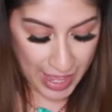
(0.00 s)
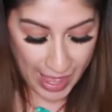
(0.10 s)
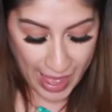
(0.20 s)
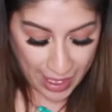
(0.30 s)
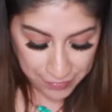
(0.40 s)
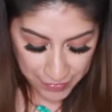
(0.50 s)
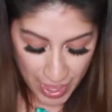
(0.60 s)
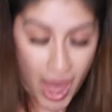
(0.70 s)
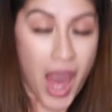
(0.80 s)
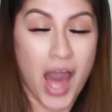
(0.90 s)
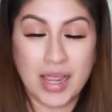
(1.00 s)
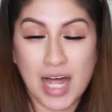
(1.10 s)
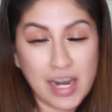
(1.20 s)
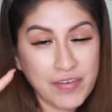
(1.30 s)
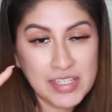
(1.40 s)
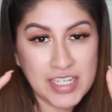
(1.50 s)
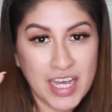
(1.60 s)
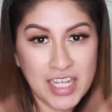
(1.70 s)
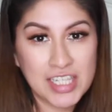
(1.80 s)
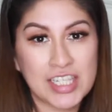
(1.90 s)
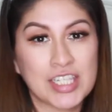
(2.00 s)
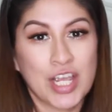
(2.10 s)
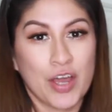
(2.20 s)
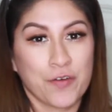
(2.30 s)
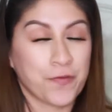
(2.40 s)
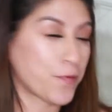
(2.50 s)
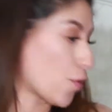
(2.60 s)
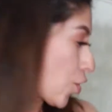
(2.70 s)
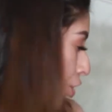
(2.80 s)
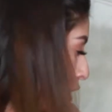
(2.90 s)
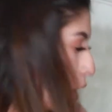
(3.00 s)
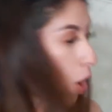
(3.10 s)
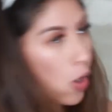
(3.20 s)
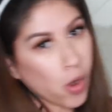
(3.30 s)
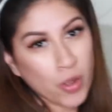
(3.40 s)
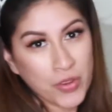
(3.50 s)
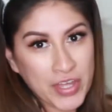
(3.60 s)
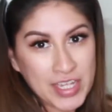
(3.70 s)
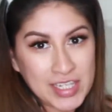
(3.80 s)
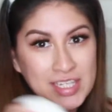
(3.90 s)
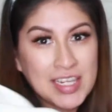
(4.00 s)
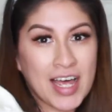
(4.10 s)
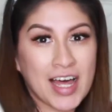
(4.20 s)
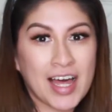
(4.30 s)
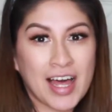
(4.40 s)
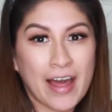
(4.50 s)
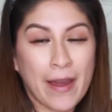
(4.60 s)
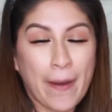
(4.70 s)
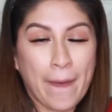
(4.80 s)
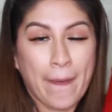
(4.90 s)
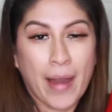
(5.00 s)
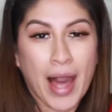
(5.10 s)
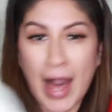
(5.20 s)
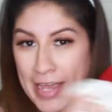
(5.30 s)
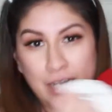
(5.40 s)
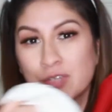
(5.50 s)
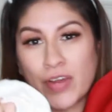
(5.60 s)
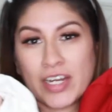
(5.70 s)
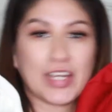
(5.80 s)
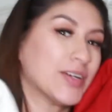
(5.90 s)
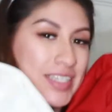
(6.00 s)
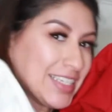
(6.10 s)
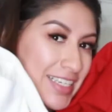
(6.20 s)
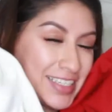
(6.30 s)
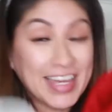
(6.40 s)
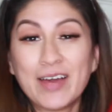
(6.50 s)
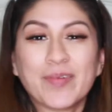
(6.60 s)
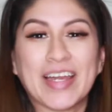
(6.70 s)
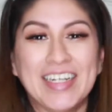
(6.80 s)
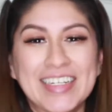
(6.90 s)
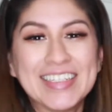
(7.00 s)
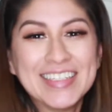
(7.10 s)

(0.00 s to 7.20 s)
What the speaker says: have a lot of ideas for all this items right here. Can't wait.